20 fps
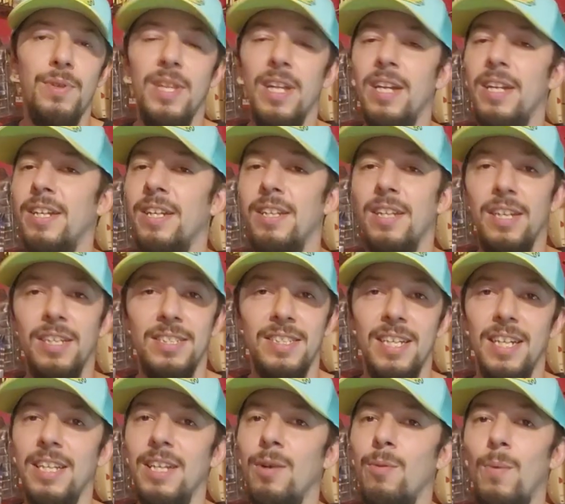They didn't, like I
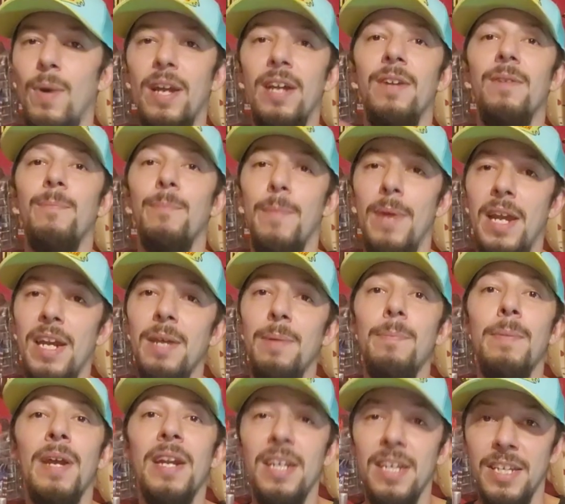said, they waited many,
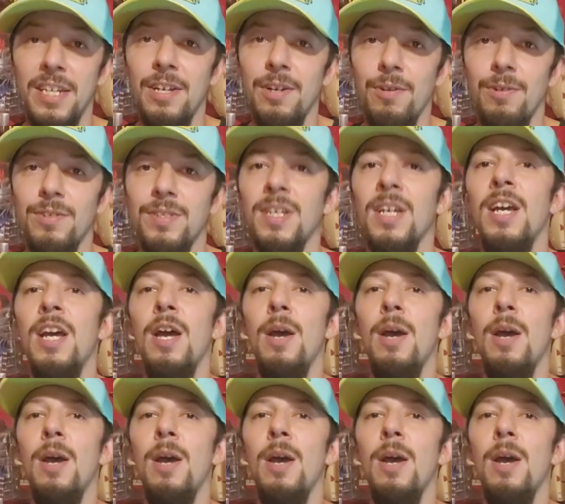many years